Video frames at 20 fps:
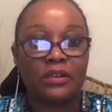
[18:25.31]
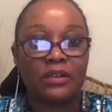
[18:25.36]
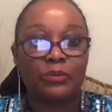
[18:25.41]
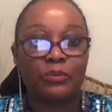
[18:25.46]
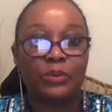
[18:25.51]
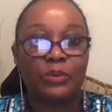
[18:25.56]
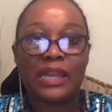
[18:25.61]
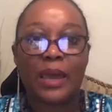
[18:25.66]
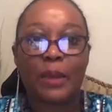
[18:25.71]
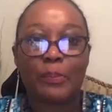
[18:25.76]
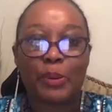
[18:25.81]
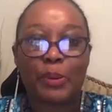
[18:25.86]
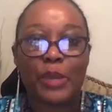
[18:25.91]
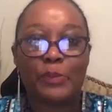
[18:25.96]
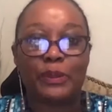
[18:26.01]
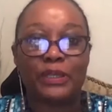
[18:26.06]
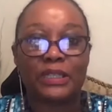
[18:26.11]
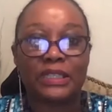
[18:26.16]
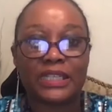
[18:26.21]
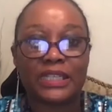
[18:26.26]
We let
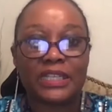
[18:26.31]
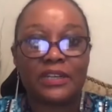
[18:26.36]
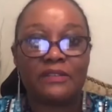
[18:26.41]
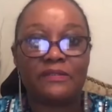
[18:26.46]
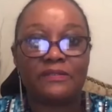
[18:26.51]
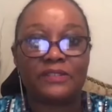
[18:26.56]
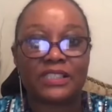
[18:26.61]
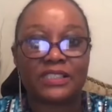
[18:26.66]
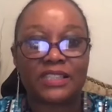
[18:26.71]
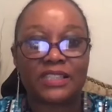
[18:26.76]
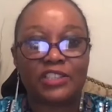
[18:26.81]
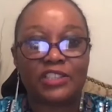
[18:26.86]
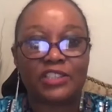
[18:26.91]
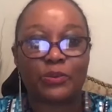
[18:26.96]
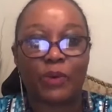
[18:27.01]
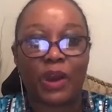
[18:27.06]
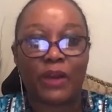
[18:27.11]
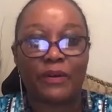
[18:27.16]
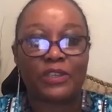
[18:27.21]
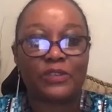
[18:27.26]
people leave the
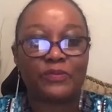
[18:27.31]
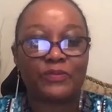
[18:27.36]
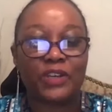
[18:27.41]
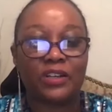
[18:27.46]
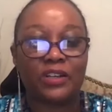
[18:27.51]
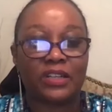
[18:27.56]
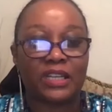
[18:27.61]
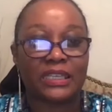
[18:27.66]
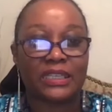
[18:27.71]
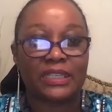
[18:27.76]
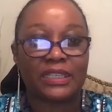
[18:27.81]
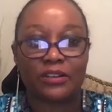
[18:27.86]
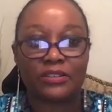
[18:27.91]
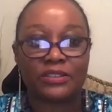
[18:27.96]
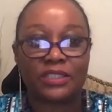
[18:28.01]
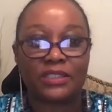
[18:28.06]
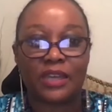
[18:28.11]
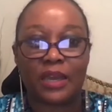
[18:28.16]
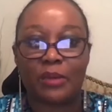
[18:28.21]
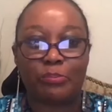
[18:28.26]
sanctuaries feeling
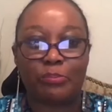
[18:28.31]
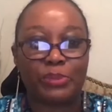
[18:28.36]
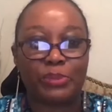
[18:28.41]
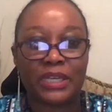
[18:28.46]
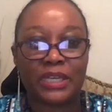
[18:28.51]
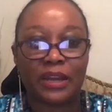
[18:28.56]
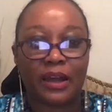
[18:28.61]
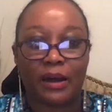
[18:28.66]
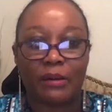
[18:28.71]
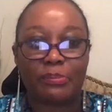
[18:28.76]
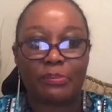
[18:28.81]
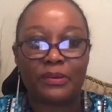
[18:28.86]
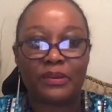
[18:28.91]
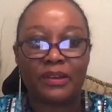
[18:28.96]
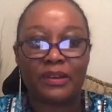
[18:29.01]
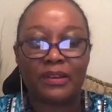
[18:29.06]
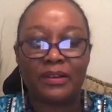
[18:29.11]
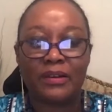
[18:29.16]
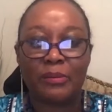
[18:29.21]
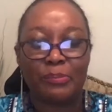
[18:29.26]
guilty and beat up,
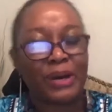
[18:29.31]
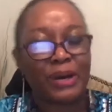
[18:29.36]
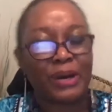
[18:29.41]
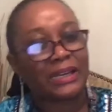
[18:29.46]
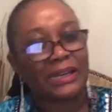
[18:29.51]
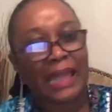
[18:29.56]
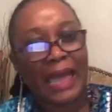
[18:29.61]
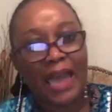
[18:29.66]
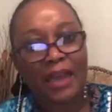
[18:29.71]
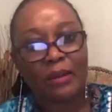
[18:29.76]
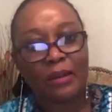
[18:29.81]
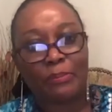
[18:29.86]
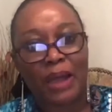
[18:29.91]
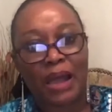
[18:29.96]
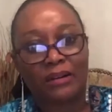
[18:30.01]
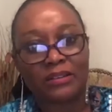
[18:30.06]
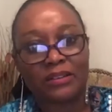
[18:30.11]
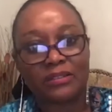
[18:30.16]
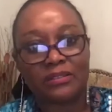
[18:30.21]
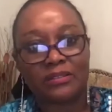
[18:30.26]
but glad
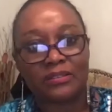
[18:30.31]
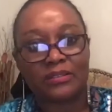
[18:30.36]
about it,